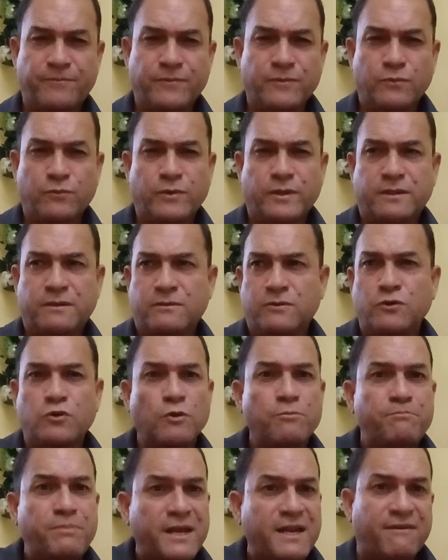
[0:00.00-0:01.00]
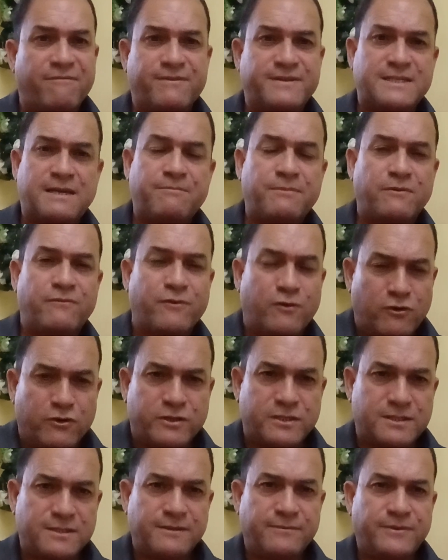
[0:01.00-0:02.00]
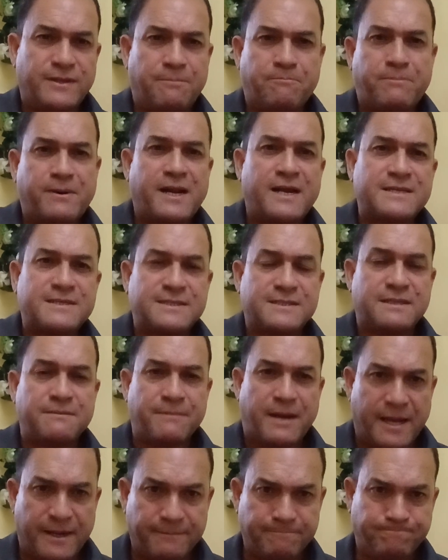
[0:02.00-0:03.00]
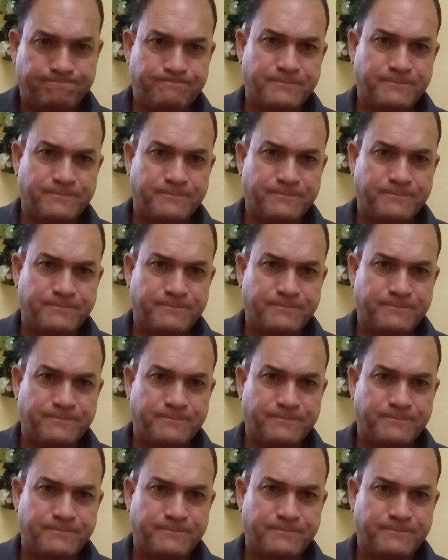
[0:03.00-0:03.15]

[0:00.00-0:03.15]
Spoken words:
with good benefits. I mean, of course, the price is the man.